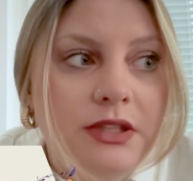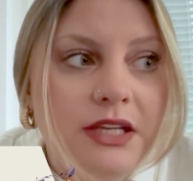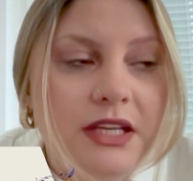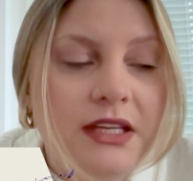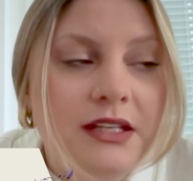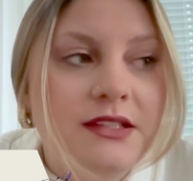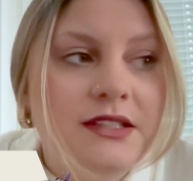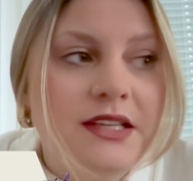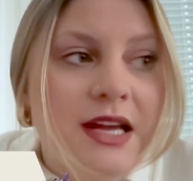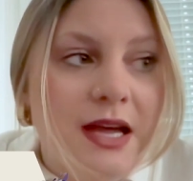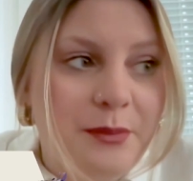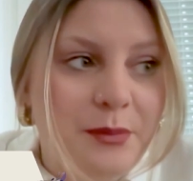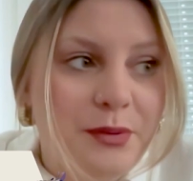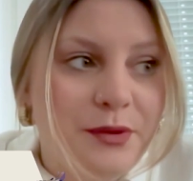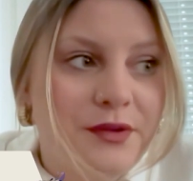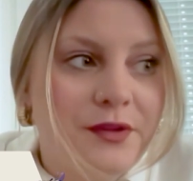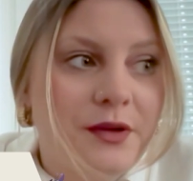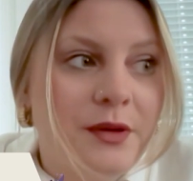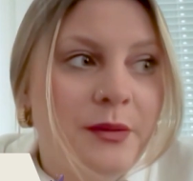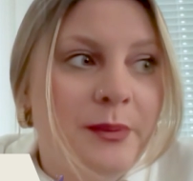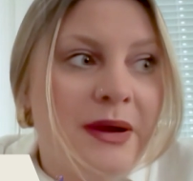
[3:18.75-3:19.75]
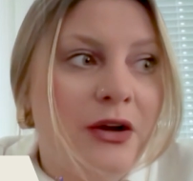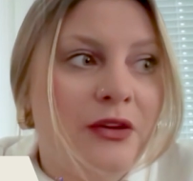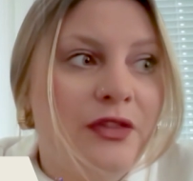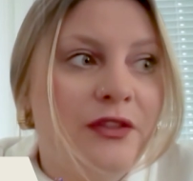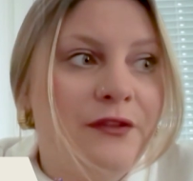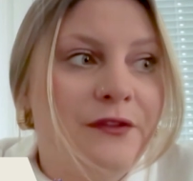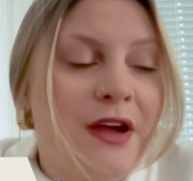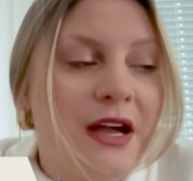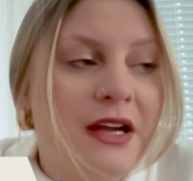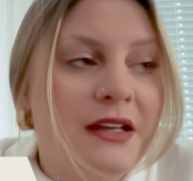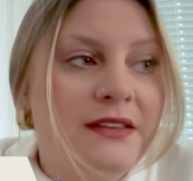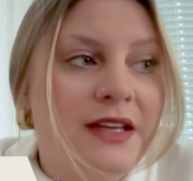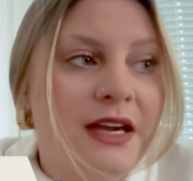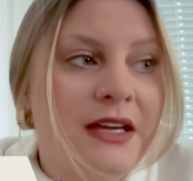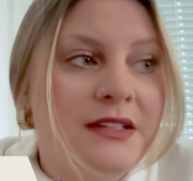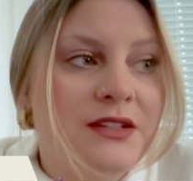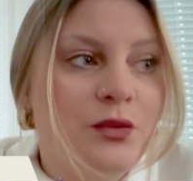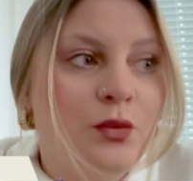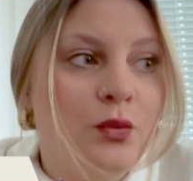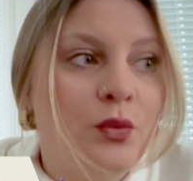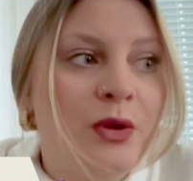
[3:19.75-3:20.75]
in depth about the fact
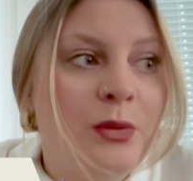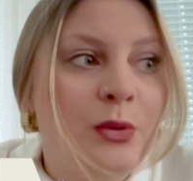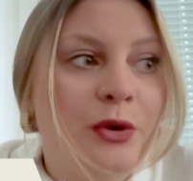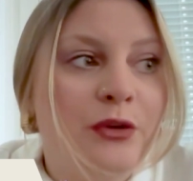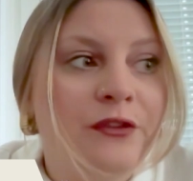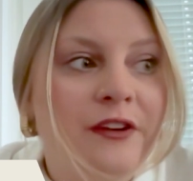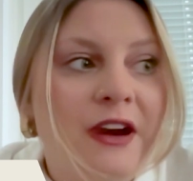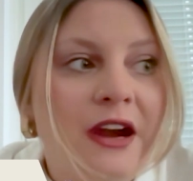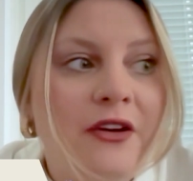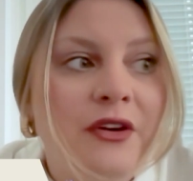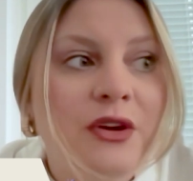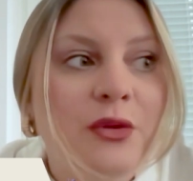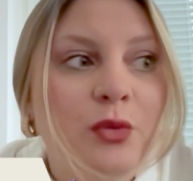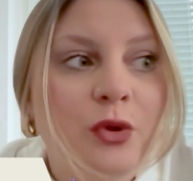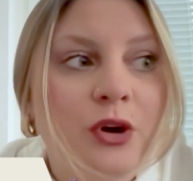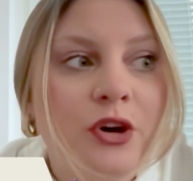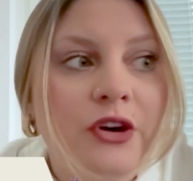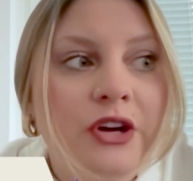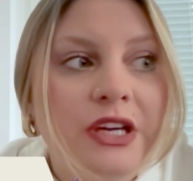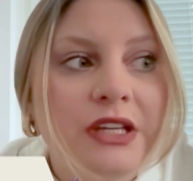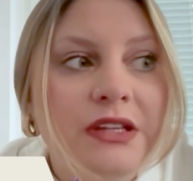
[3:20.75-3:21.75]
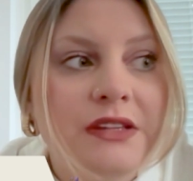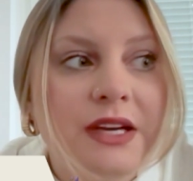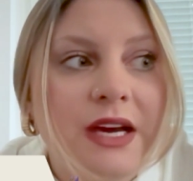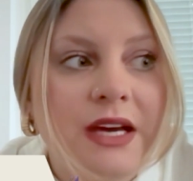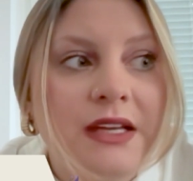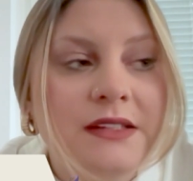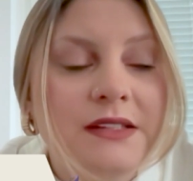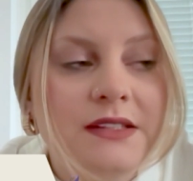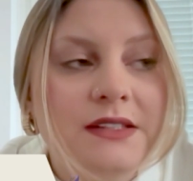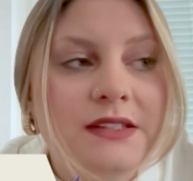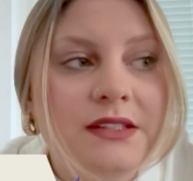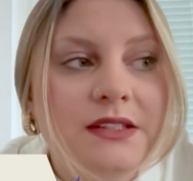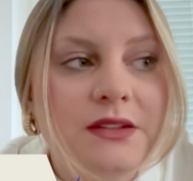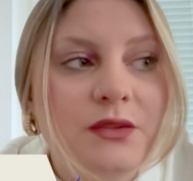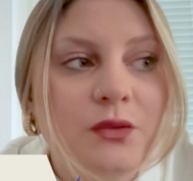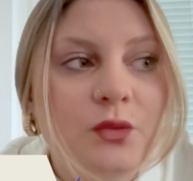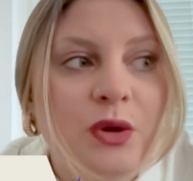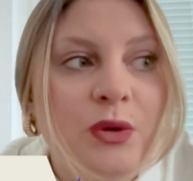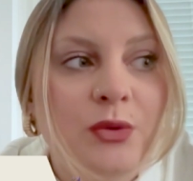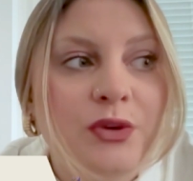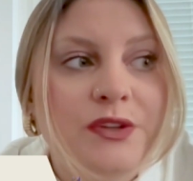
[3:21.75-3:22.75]
that we were very worried that
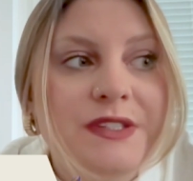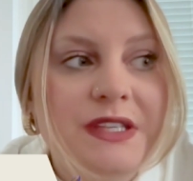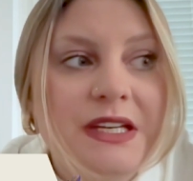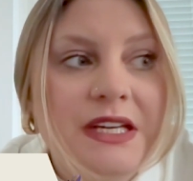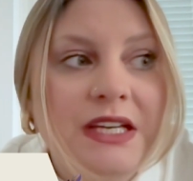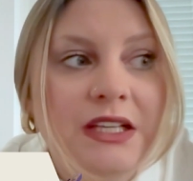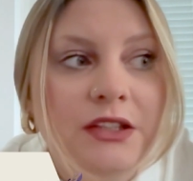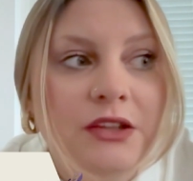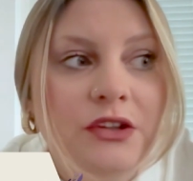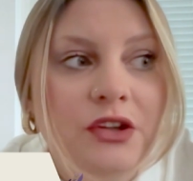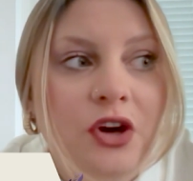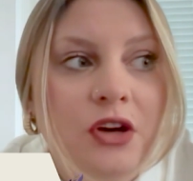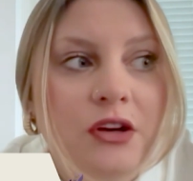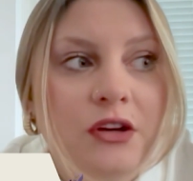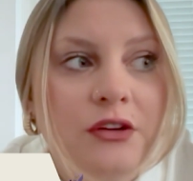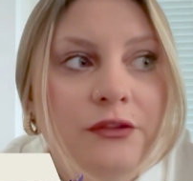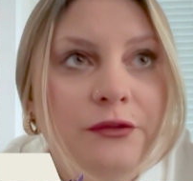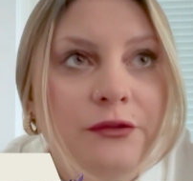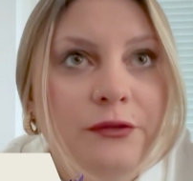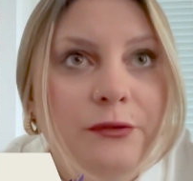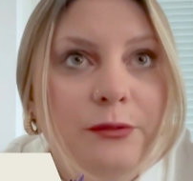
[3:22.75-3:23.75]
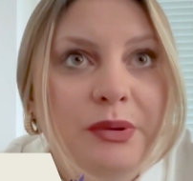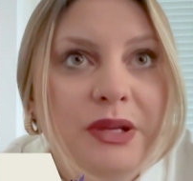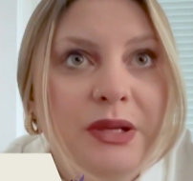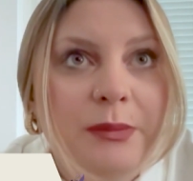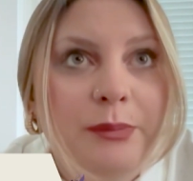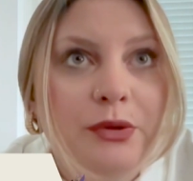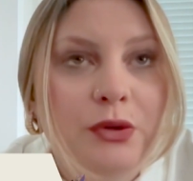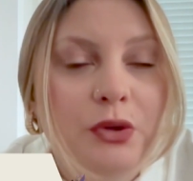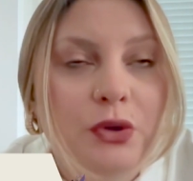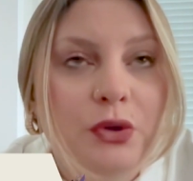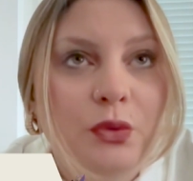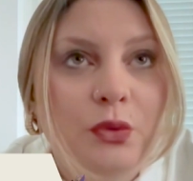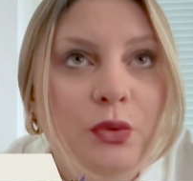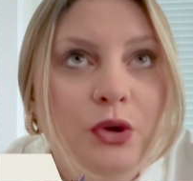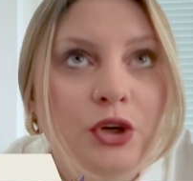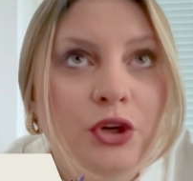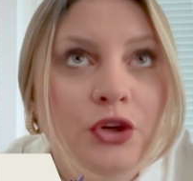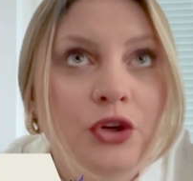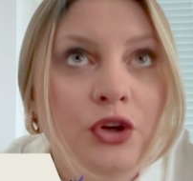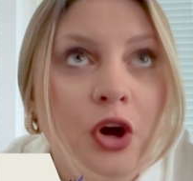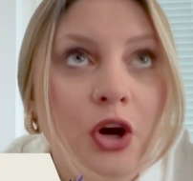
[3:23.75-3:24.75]
we were seeing a lot of people who
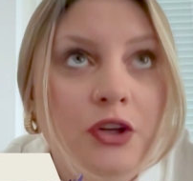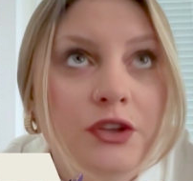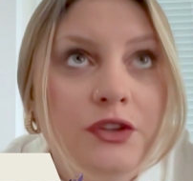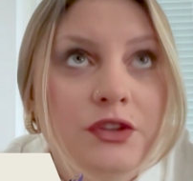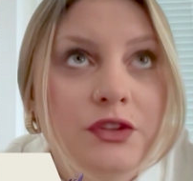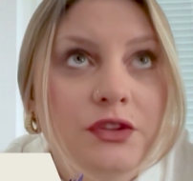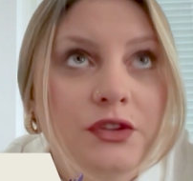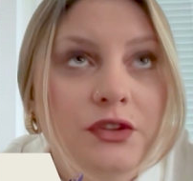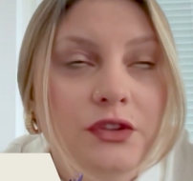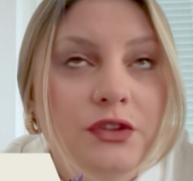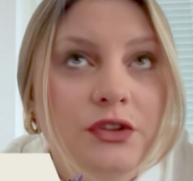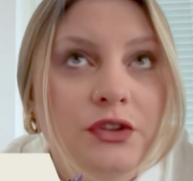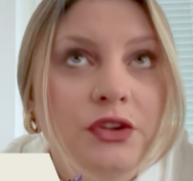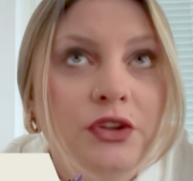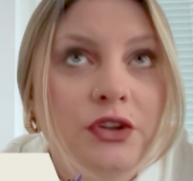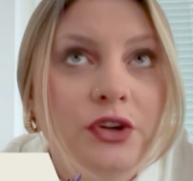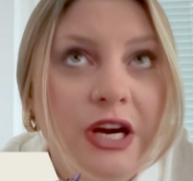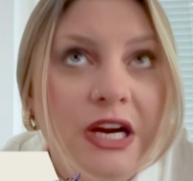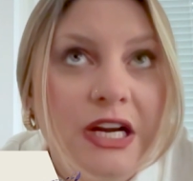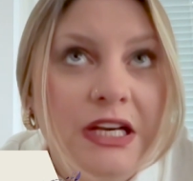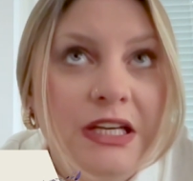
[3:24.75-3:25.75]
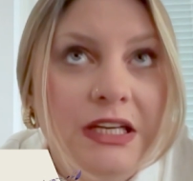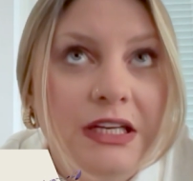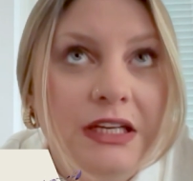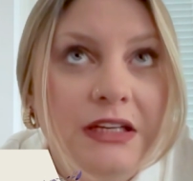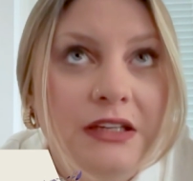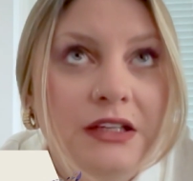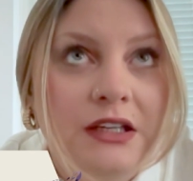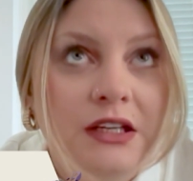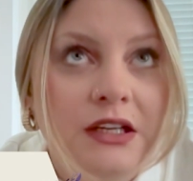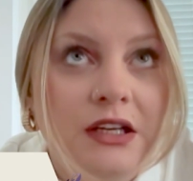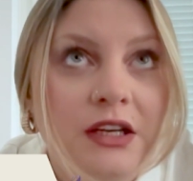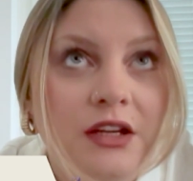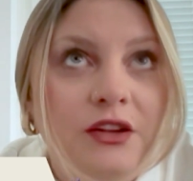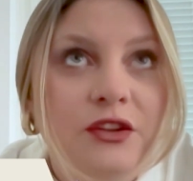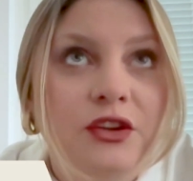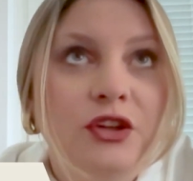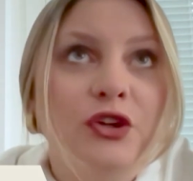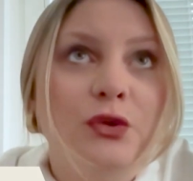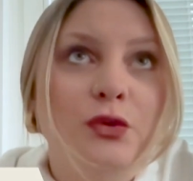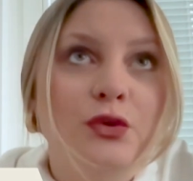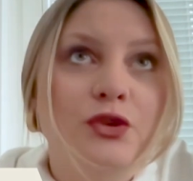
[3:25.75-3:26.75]
were not Ukrainian,
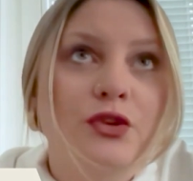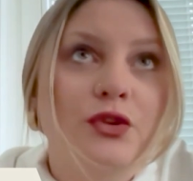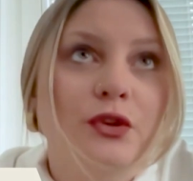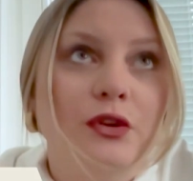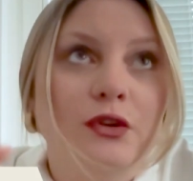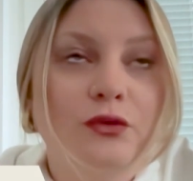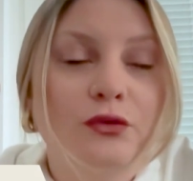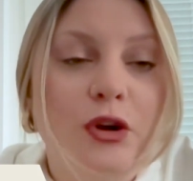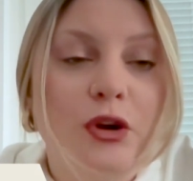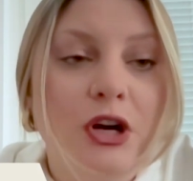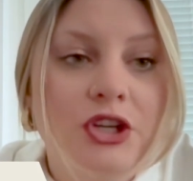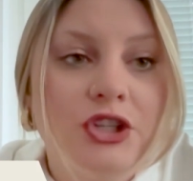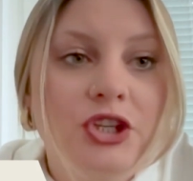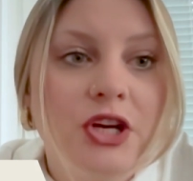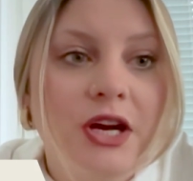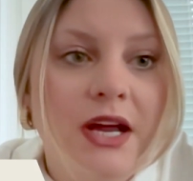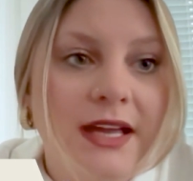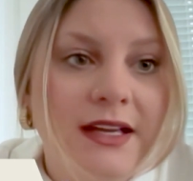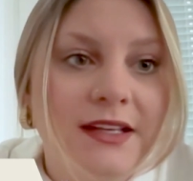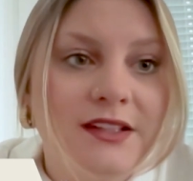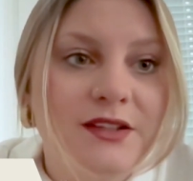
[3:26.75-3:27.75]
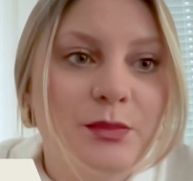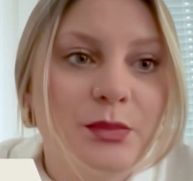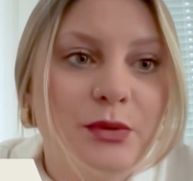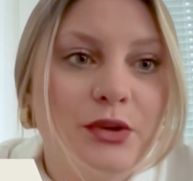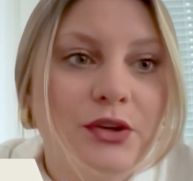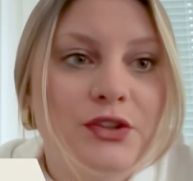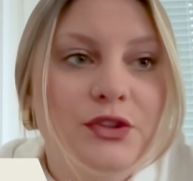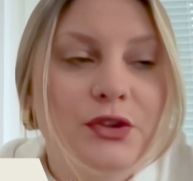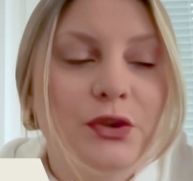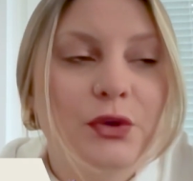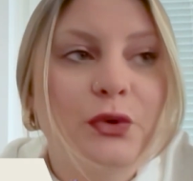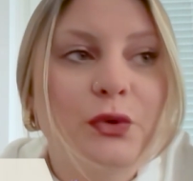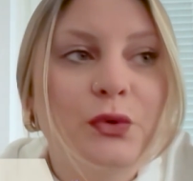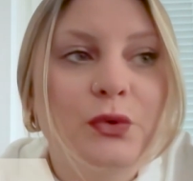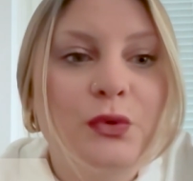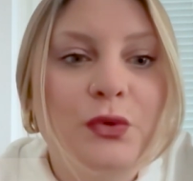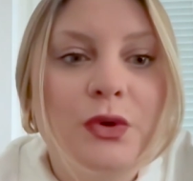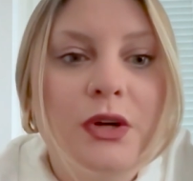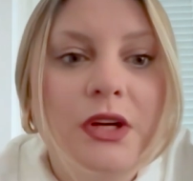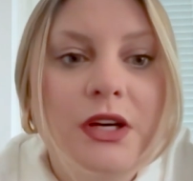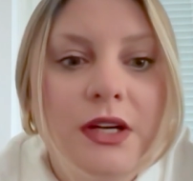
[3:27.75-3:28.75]
the usual Russia expert
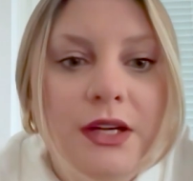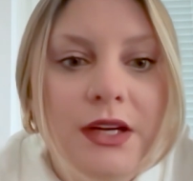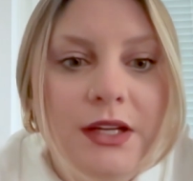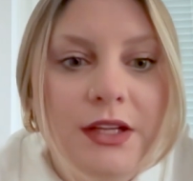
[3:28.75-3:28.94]
who,